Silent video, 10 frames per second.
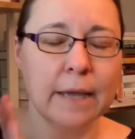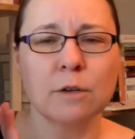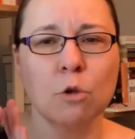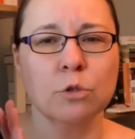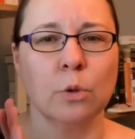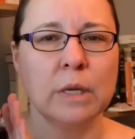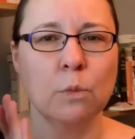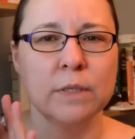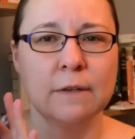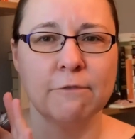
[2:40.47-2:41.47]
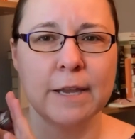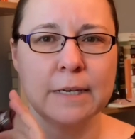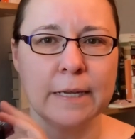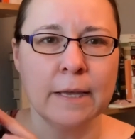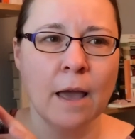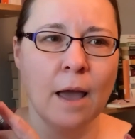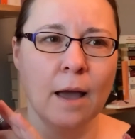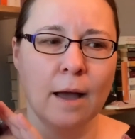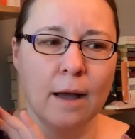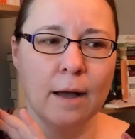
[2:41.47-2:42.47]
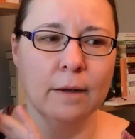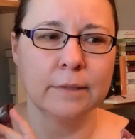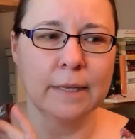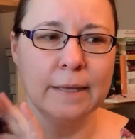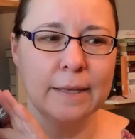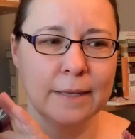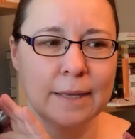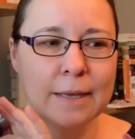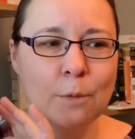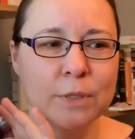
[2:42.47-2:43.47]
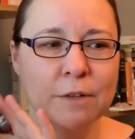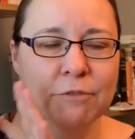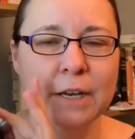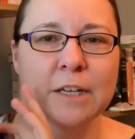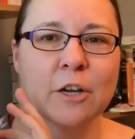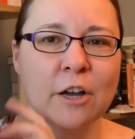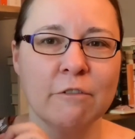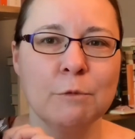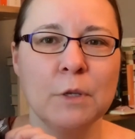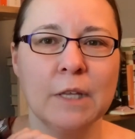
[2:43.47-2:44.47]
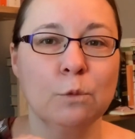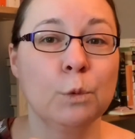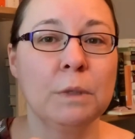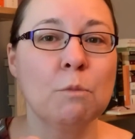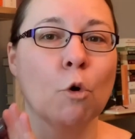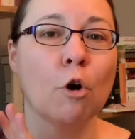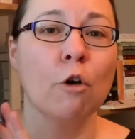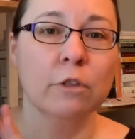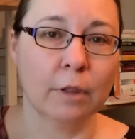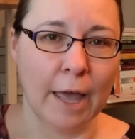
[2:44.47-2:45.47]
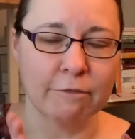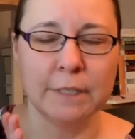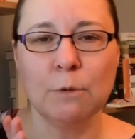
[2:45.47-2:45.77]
and also he was defending a government that would be more on the left.